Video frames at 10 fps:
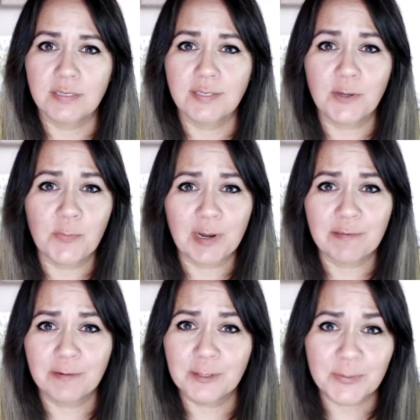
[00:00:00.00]
So my
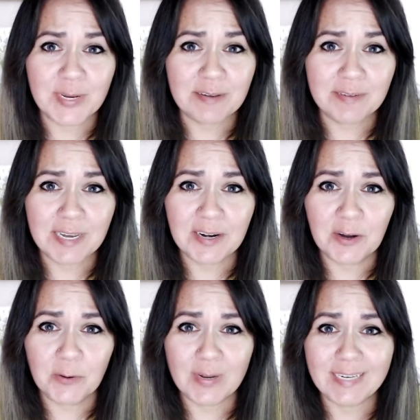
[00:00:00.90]
first week of
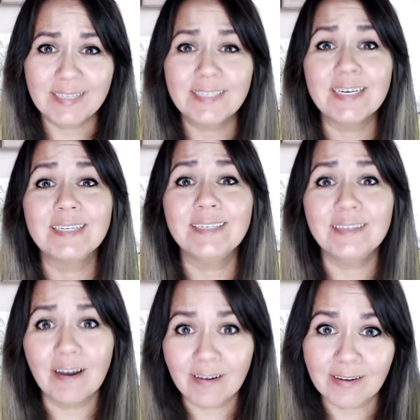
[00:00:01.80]
keto is
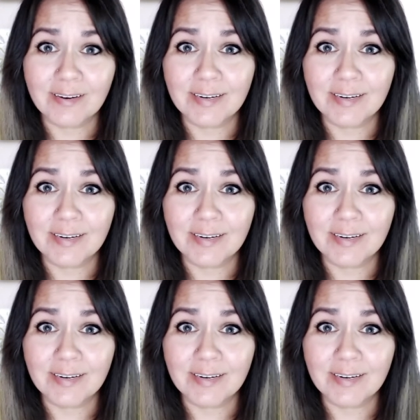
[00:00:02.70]
done.